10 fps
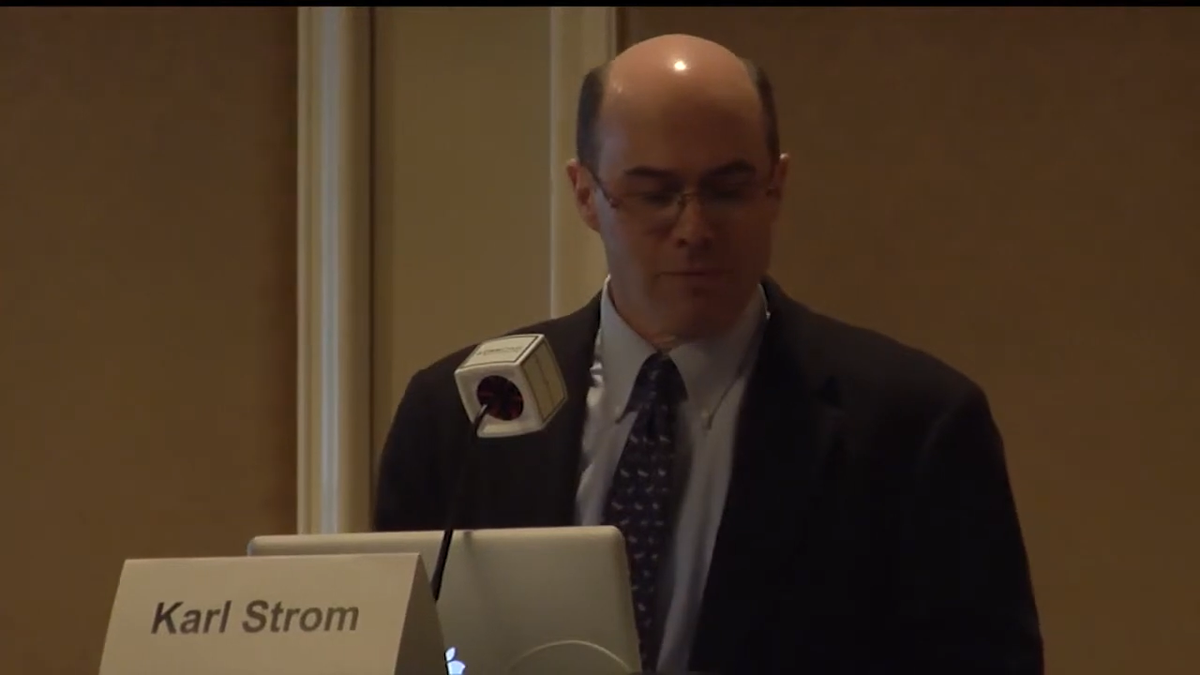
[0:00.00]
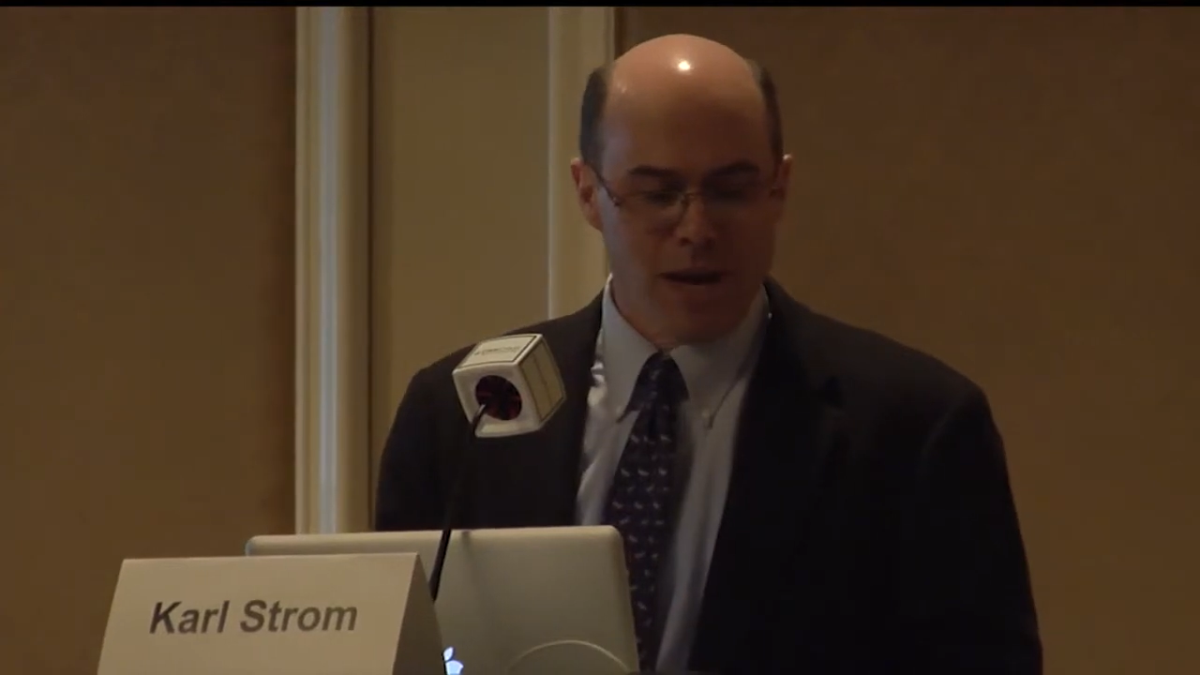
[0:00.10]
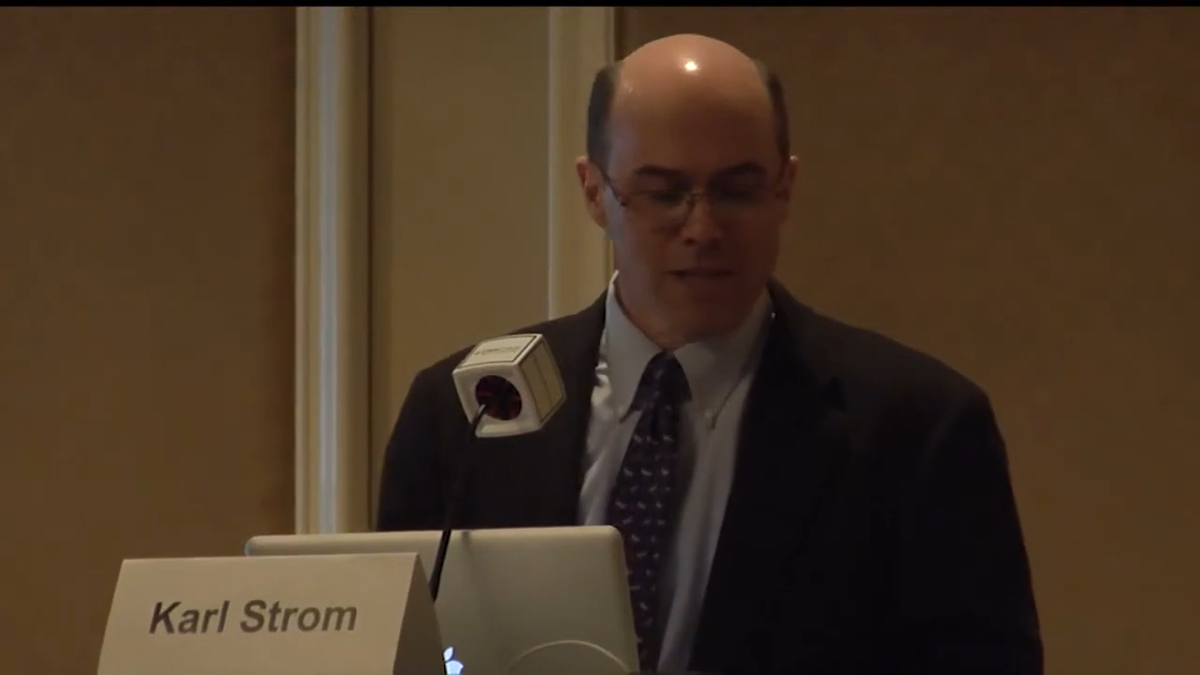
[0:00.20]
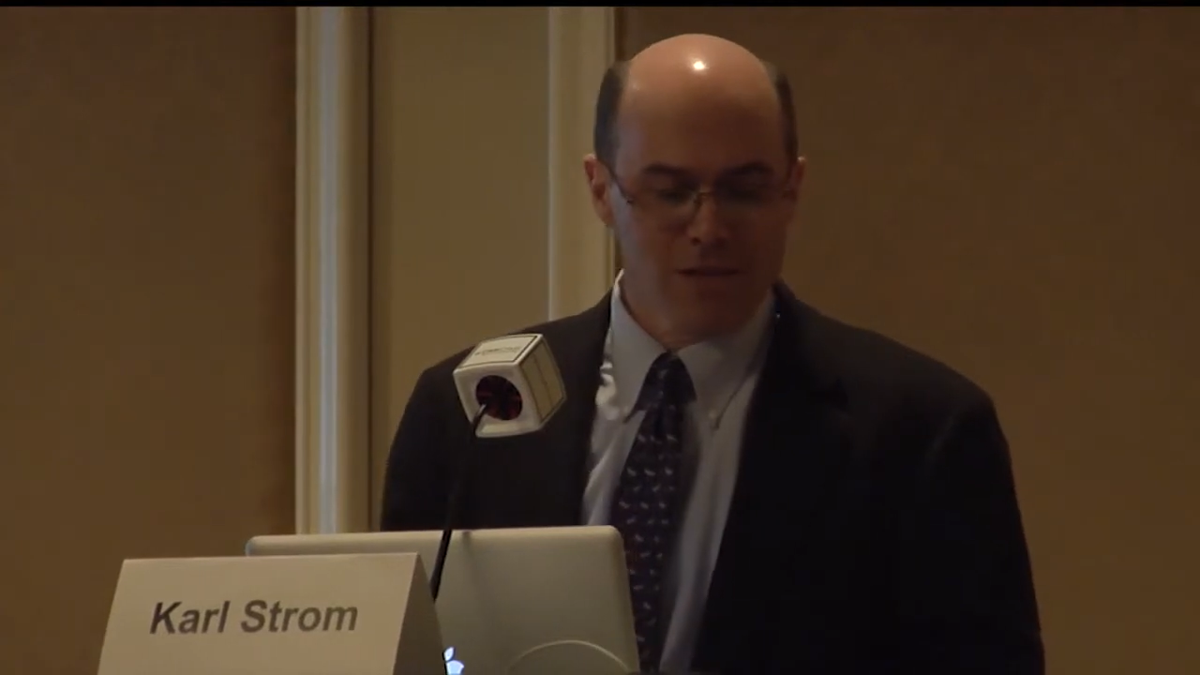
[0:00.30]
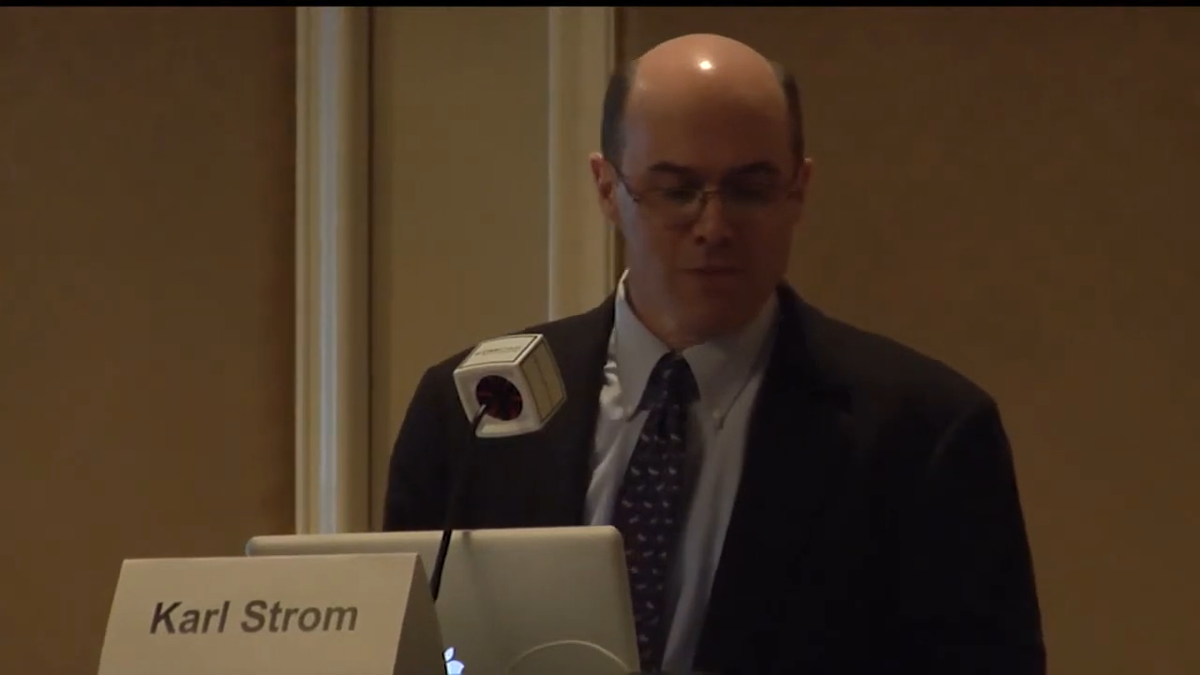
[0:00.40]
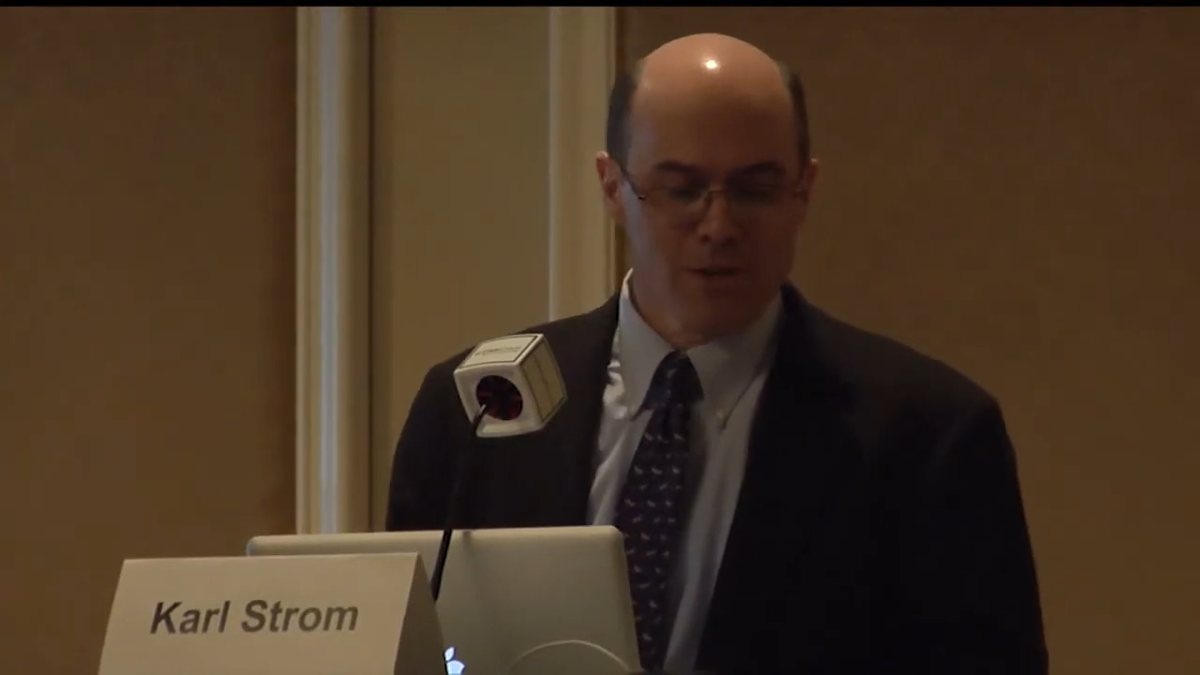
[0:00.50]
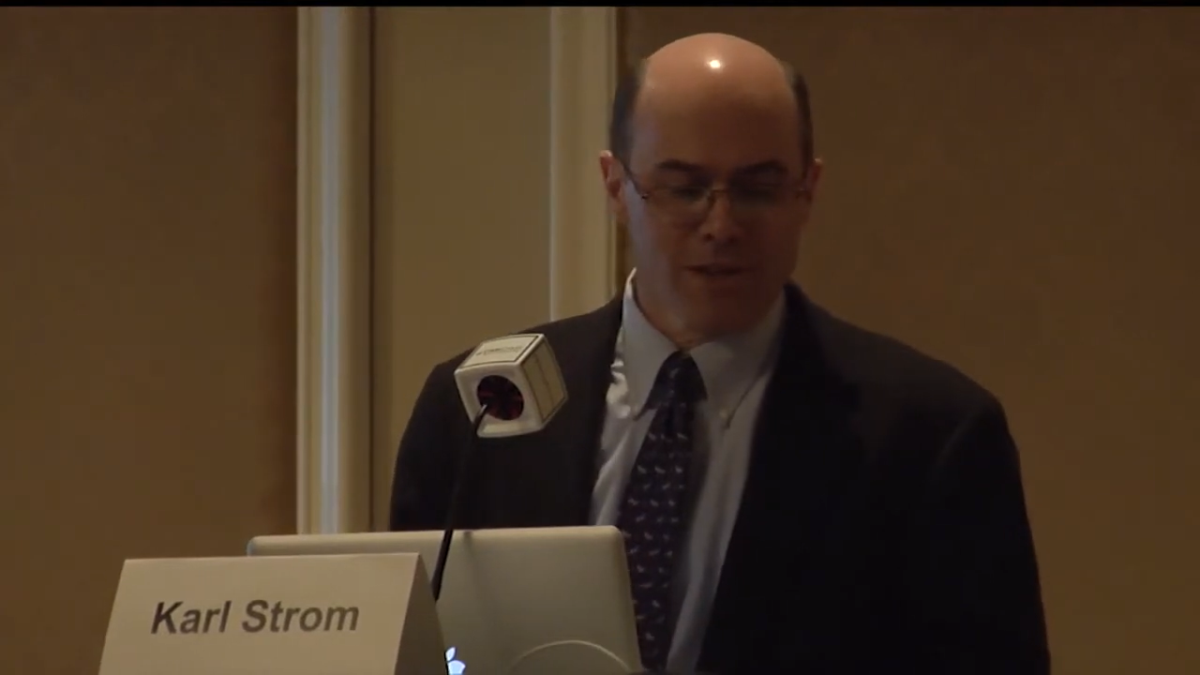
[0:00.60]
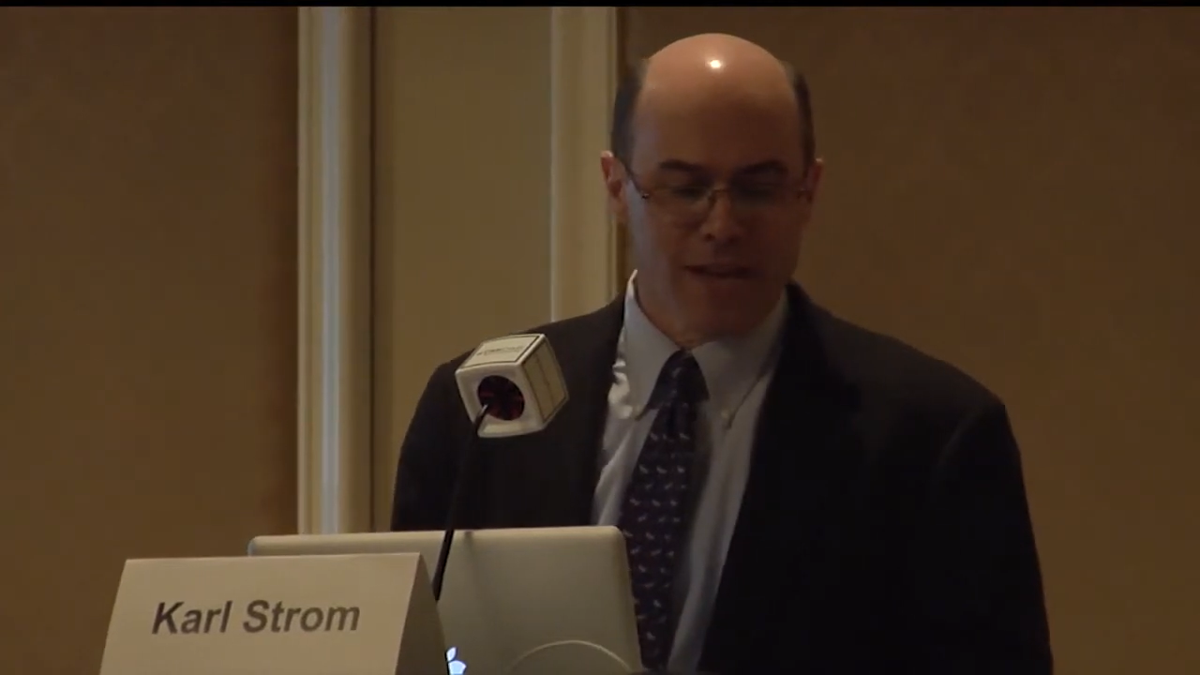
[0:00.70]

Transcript: possible,